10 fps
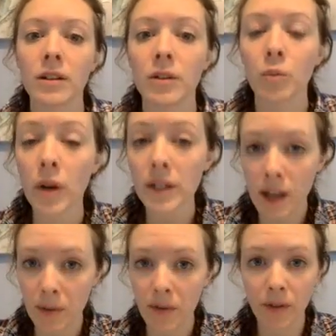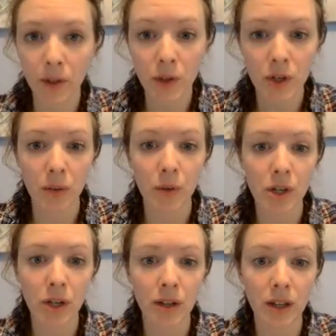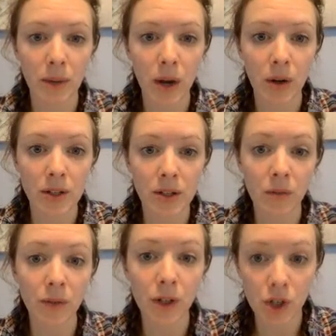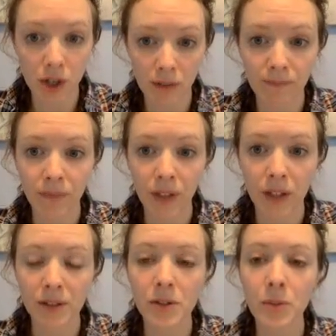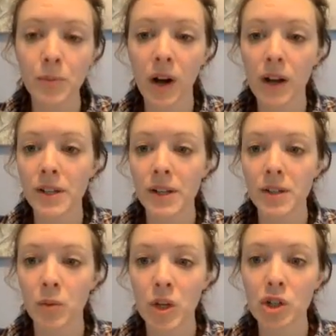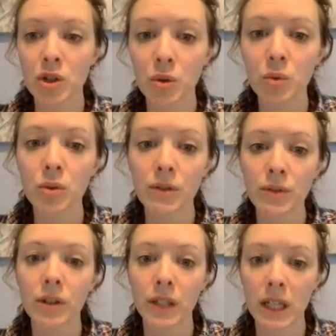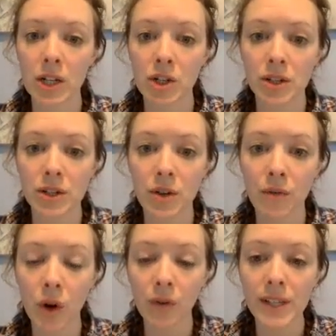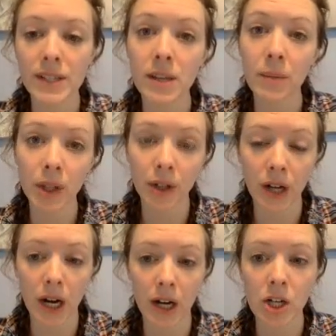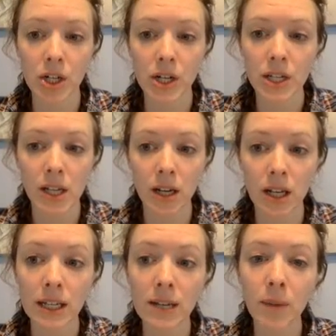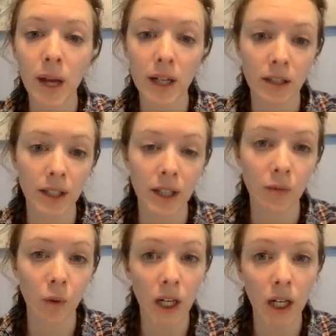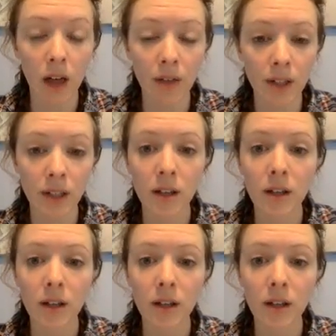One type of evolution I want you to think about is convergent. This is a process in which 2 different lineages evolve a similar characteristic independently of one another.